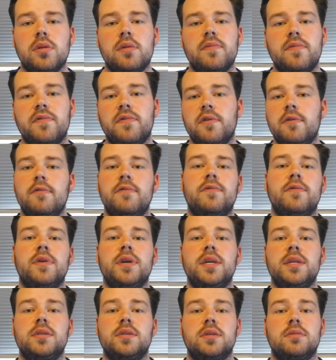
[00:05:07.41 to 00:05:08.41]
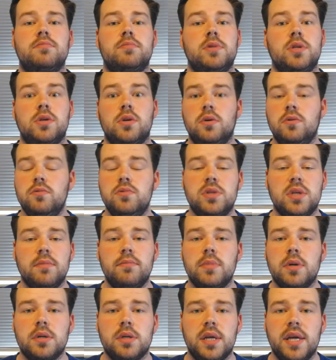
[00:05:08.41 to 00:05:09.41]
then feel free to call
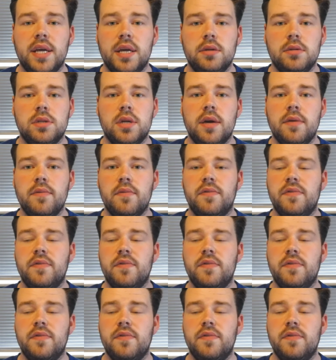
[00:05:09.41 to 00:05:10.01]
somebody and don't